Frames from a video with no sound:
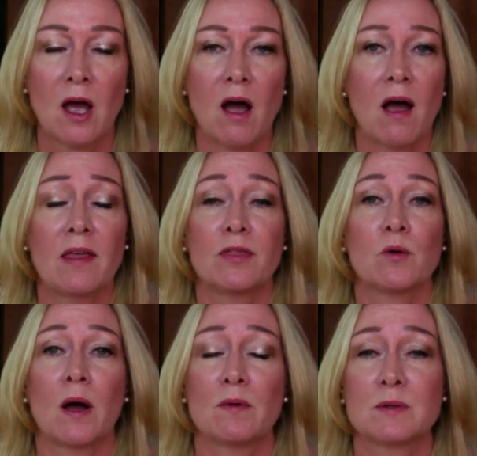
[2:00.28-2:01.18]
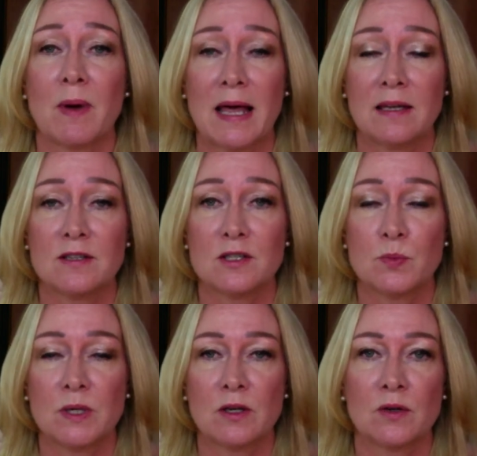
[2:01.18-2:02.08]
I thought I was balanced
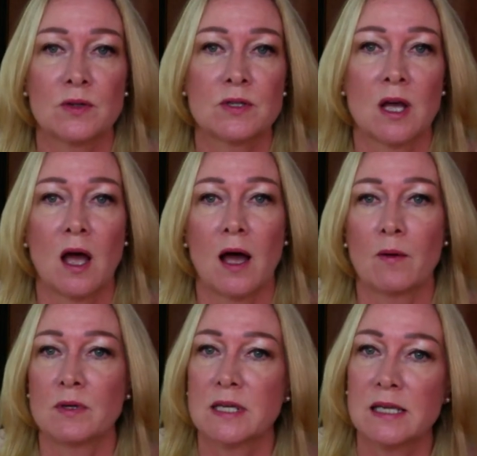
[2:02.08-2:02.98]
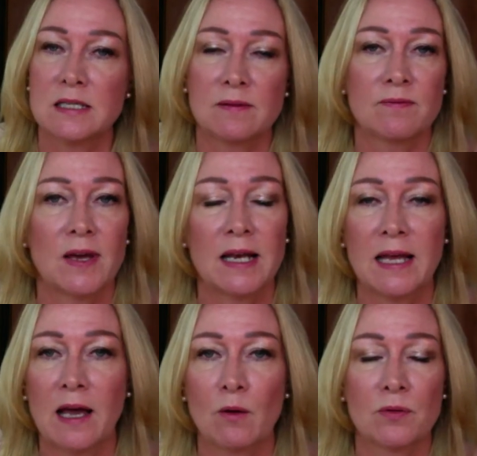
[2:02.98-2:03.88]
because I was eating fairly
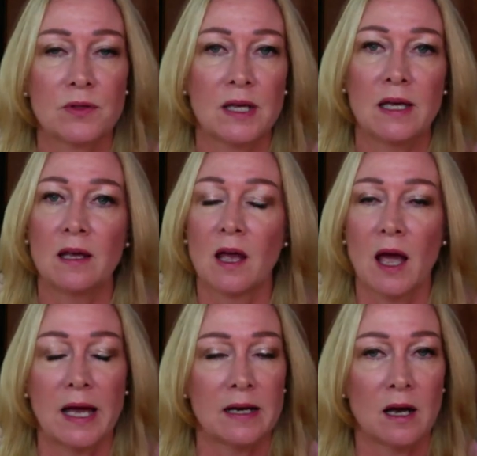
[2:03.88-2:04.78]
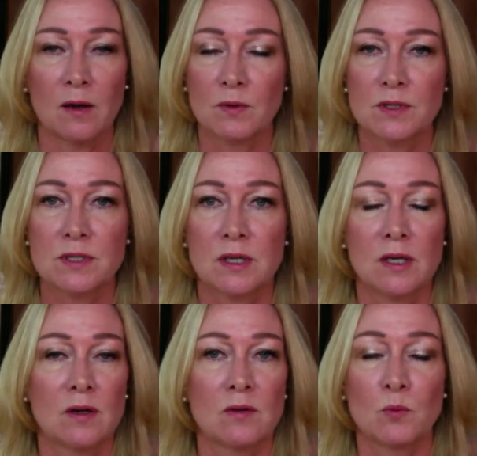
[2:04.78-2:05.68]
healthy and I was
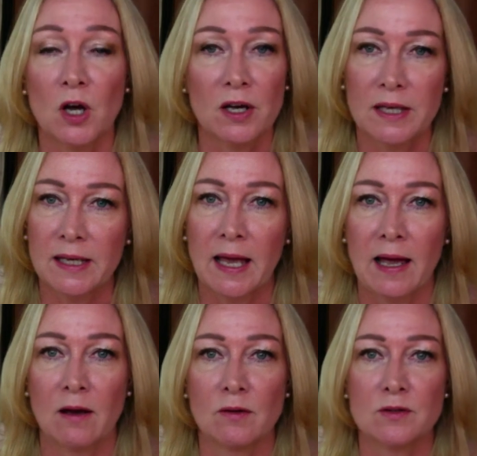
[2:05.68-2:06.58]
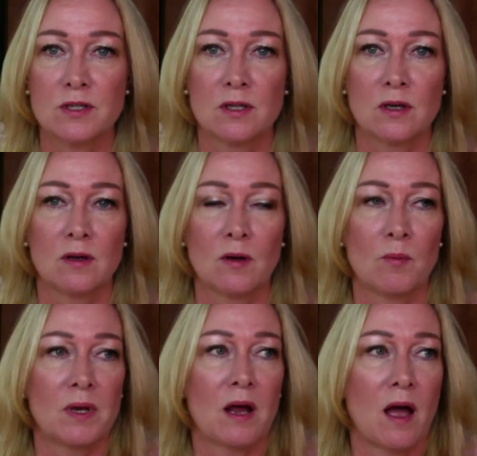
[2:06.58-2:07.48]
working out,
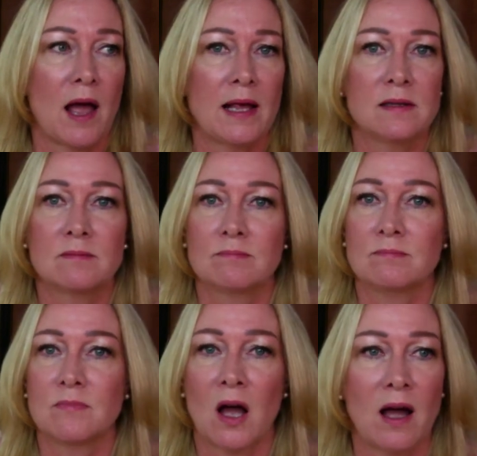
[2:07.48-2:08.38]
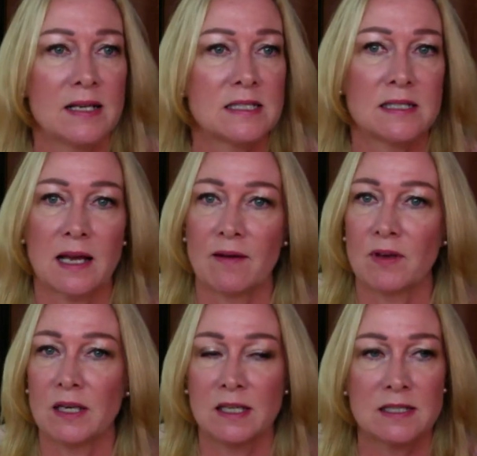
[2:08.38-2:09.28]
but I didn't have
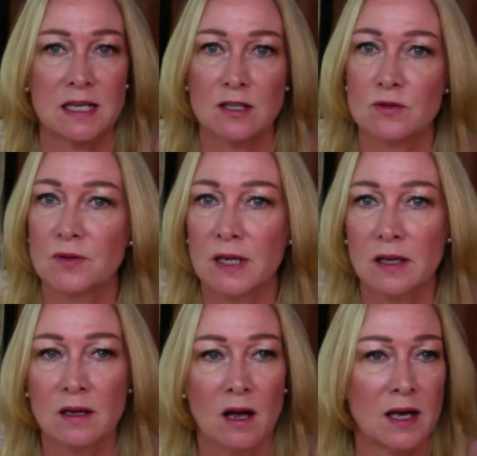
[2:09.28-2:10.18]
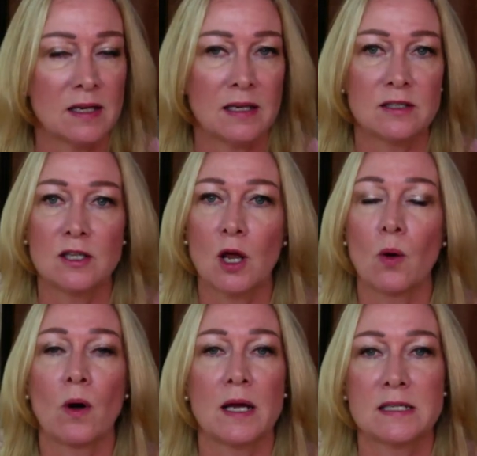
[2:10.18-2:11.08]
any centering. I had
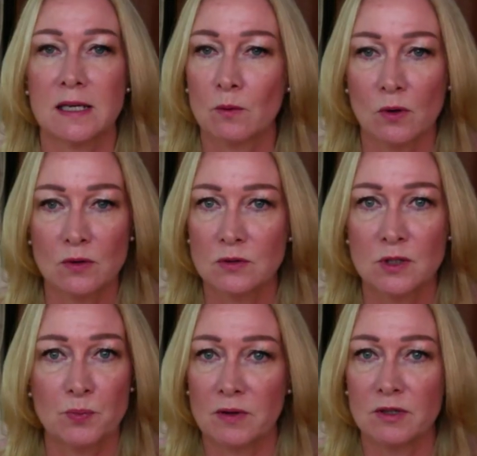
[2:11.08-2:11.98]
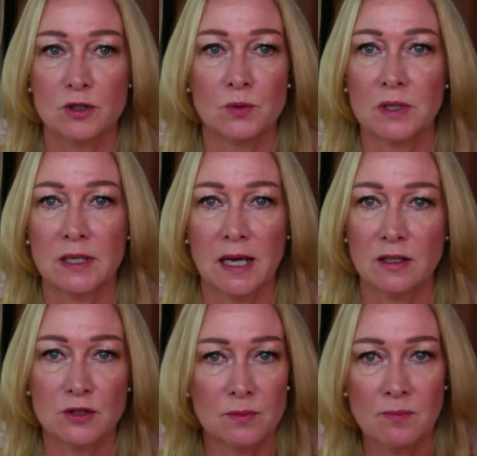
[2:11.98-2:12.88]
no idea what spiritual
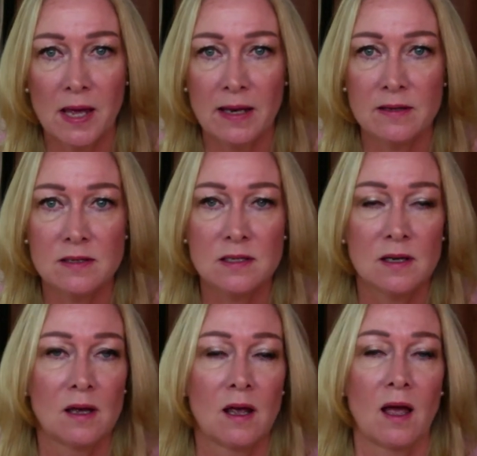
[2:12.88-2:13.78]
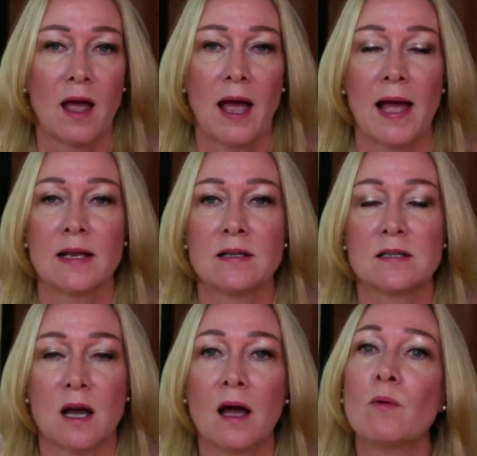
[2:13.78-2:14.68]
connection meant, and
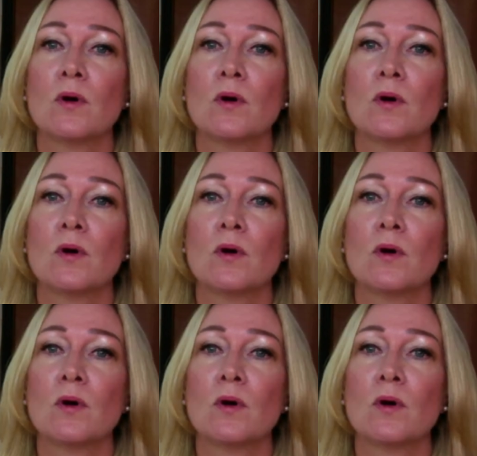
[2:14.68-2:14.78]
I